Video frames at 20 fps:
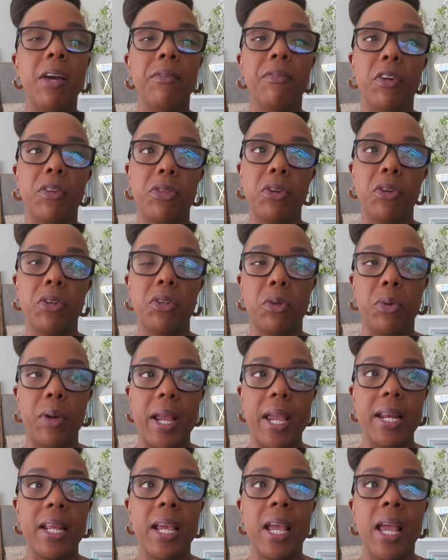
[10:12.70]
for third
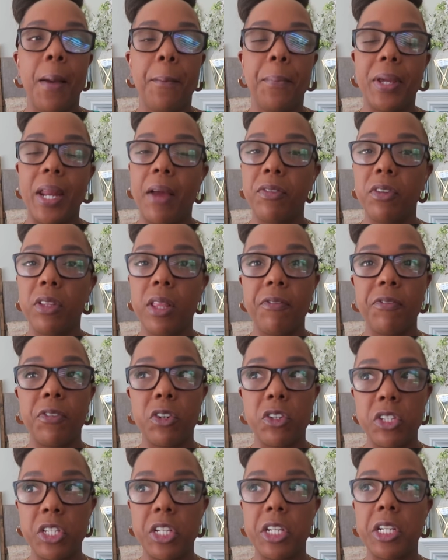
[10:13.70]
grade. But after that
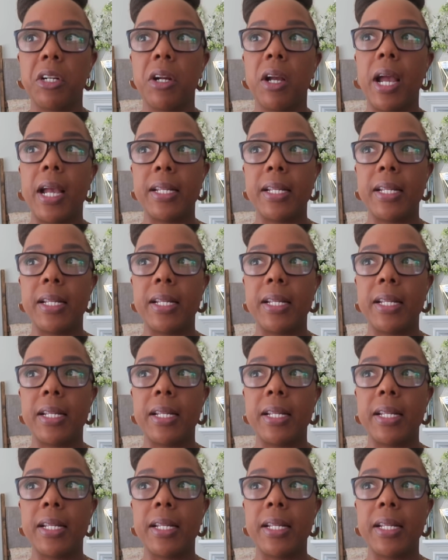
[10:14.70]
first year,